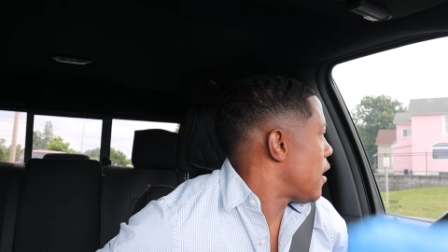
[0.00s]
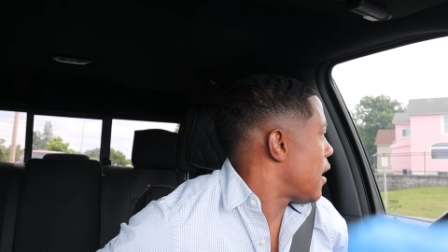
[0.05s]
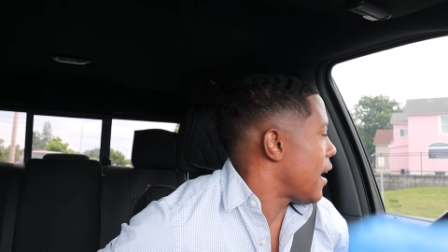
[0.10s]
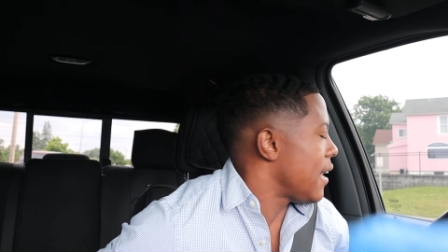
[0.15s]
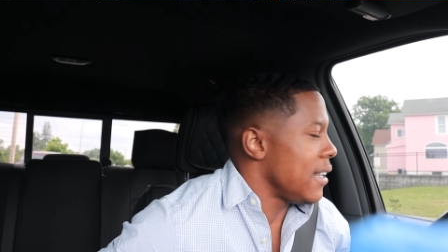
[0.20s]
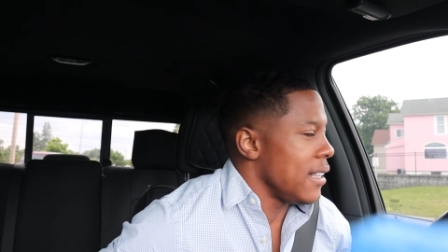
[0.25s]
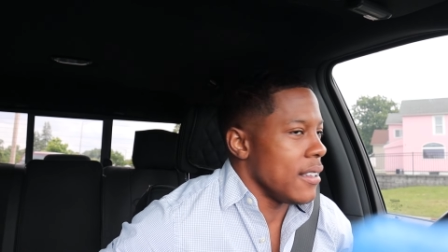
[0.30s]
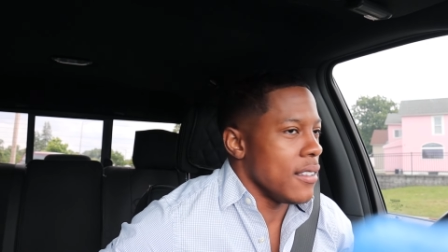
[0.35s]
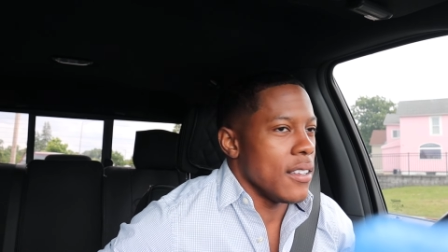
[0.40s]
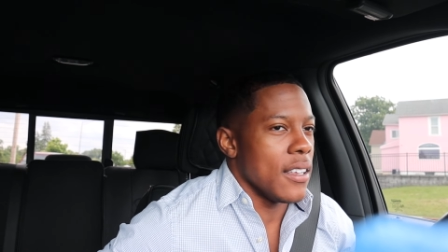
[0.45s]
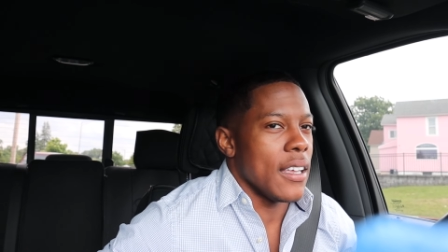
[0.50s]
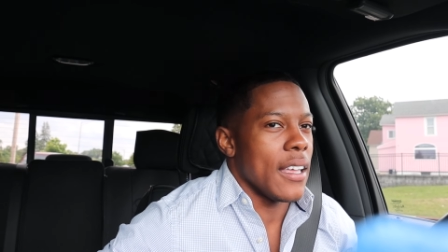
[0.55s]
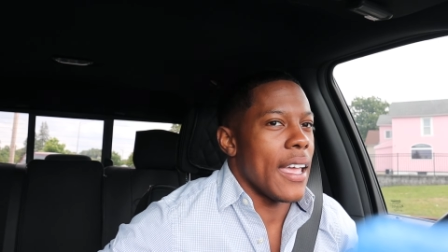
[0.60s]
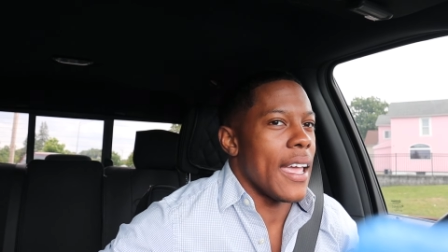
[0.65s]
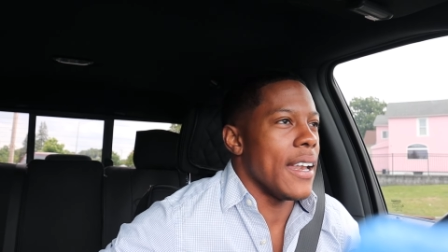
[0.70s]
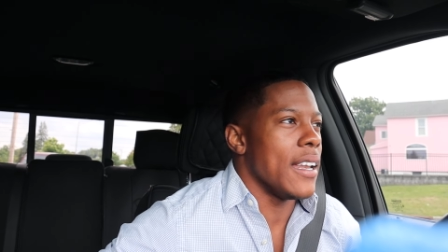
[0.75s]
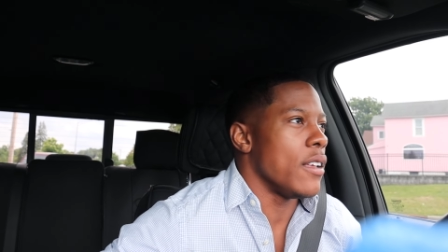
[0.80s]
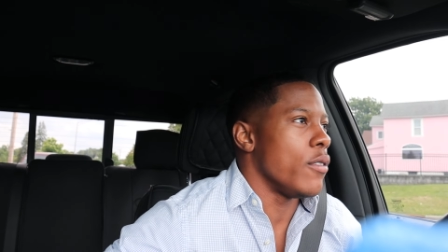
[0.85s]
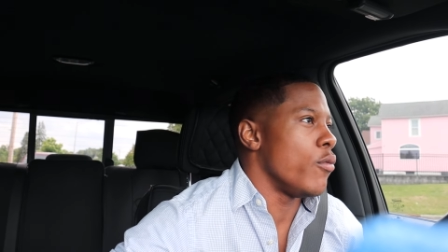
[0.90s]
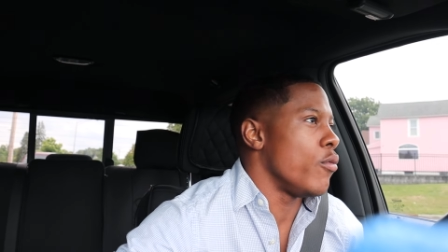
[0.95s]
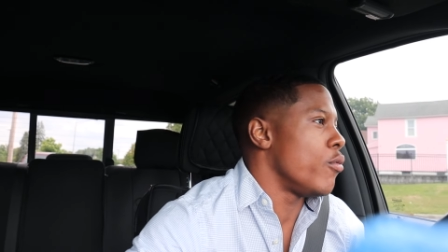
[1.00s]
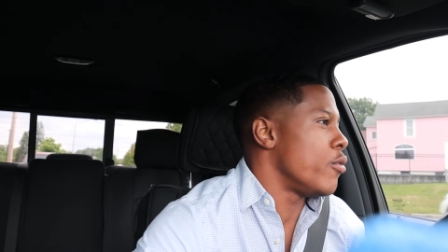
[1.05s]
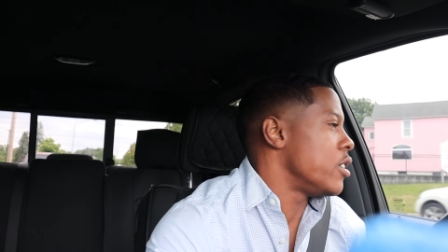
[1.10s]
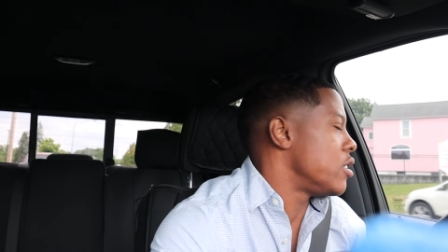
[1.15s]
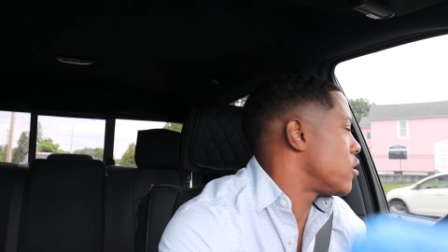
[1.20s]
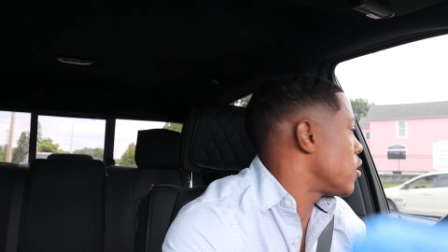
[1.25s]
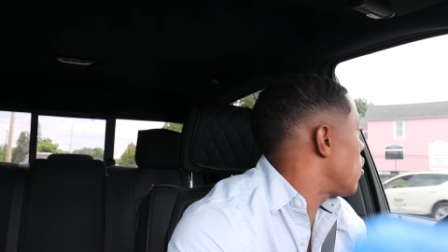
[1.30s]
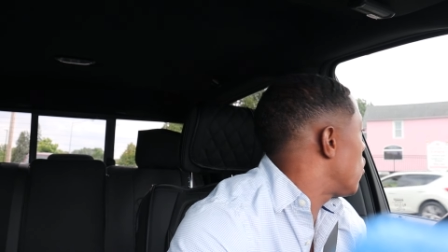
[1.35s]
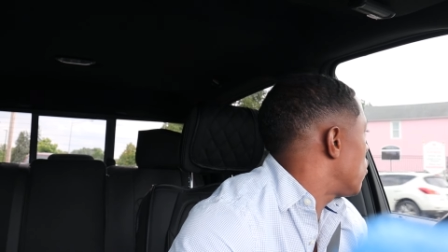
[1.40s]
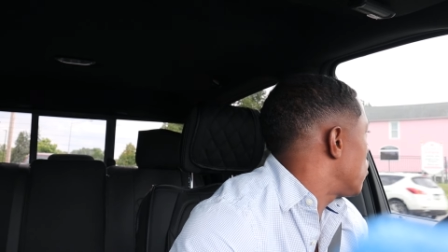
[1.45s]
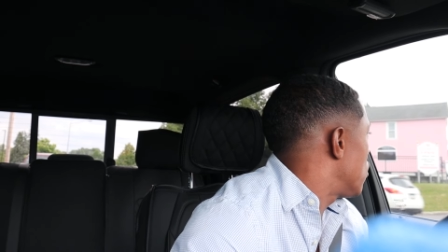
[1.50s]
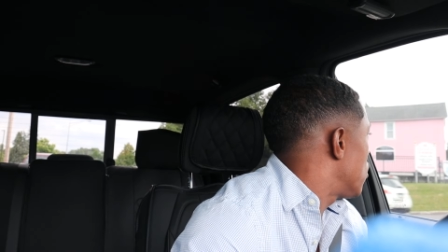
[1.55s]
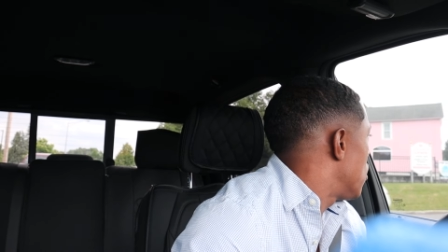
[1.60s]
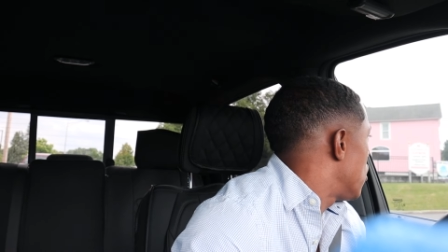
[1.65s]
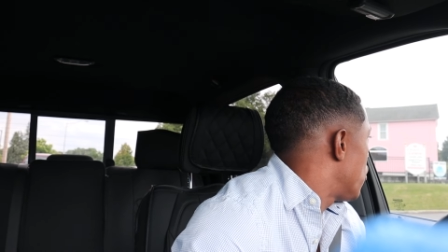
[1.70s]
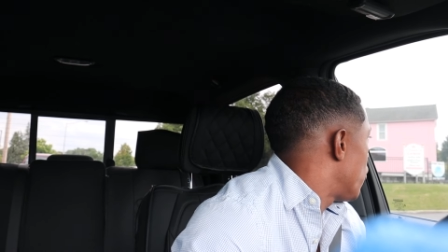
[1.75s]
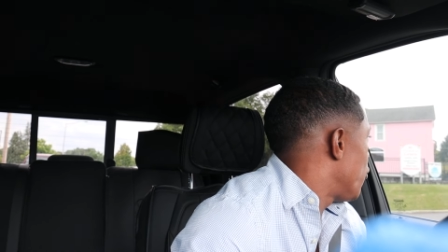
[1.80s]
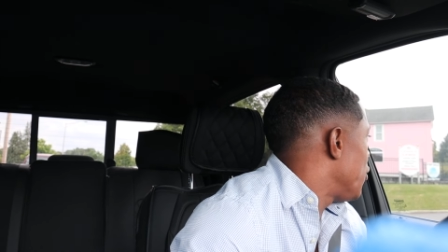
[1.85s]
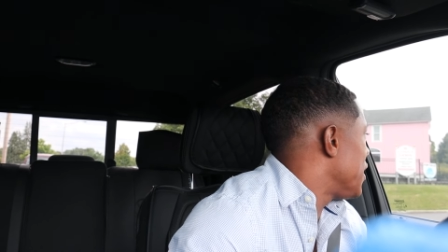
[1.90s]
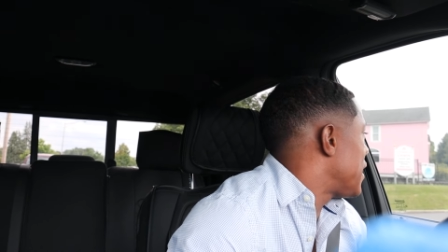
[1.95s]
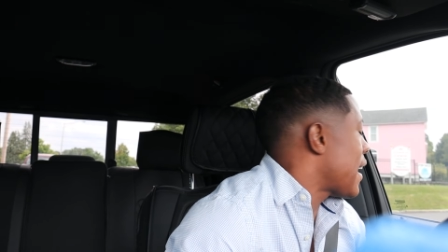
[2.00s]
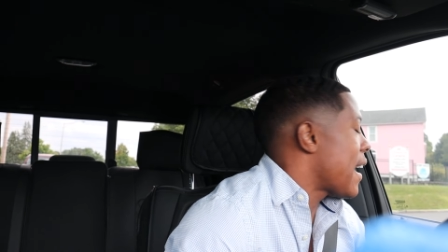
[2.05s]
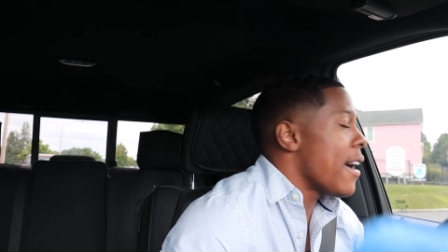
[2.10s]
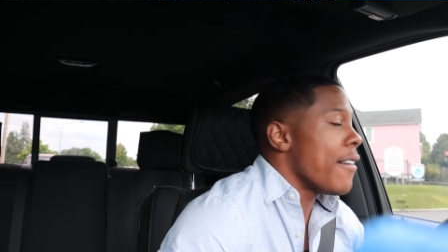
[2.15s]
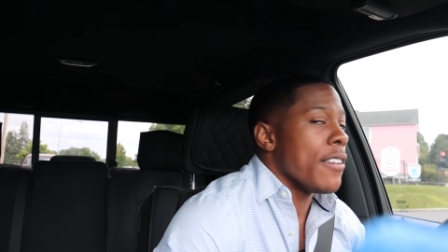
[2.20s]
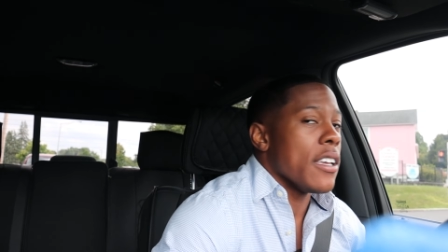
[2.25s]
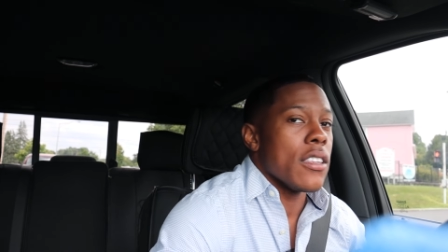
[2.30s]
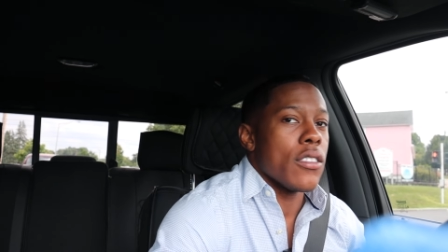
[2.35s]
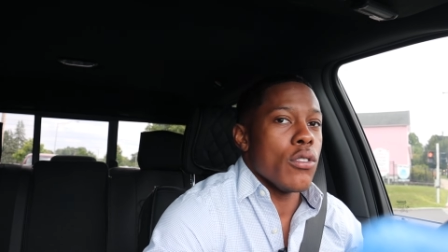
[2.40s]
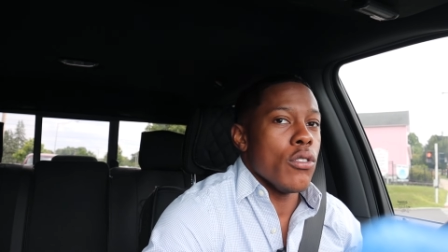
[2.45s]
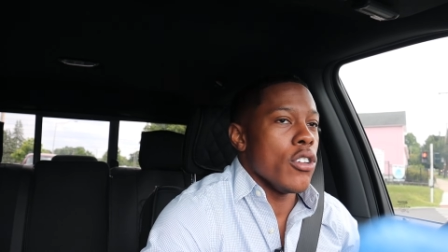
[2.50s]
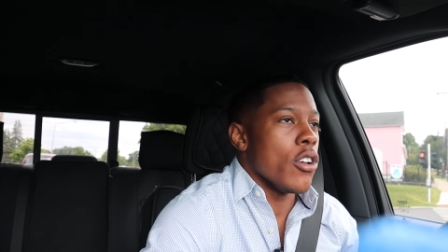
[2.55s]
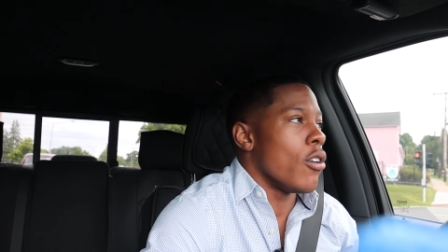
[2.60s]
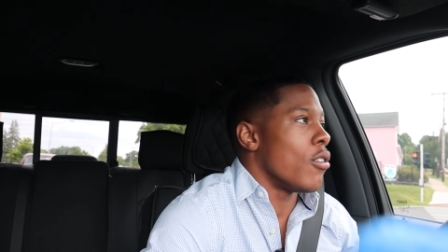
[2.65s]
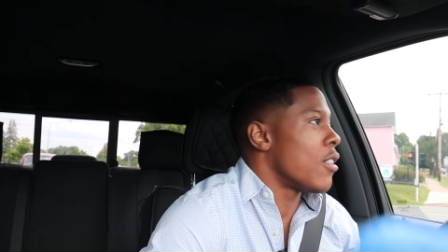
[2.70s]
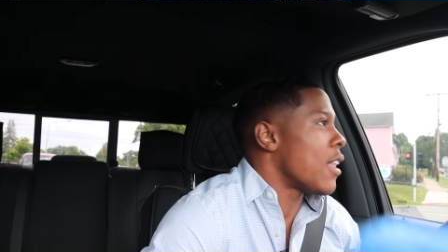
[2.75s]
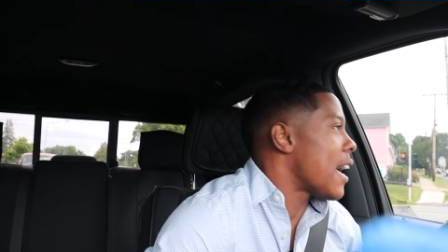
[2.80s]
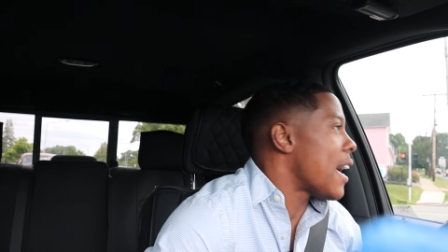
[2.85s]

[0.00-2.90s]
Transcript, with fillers: and then and then result wreak havoc through your